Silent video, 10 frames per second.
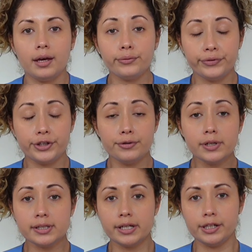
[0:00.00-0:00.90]
If you
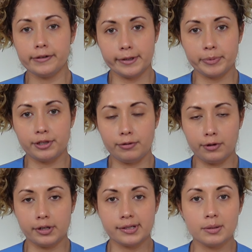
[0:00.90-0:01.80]
are taking
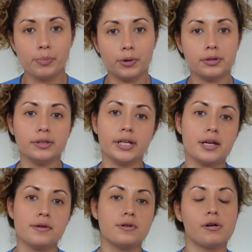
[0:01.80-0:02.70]
Lipitor, it's important
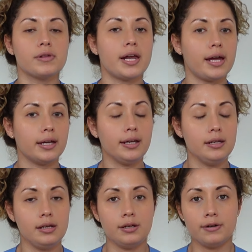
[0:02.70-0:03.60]
that you know that it can
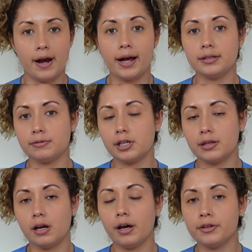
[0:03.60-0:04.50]
interact with
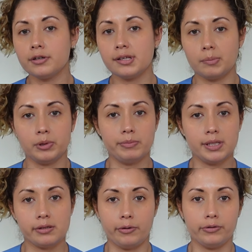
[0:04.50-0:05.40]
other
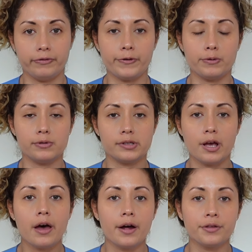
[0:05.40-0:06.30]
supplements or foods.
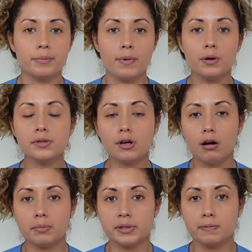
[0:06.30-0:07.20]
The most
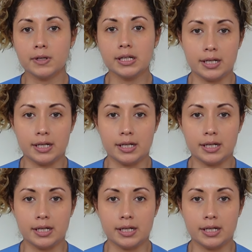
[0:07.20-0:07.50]
common one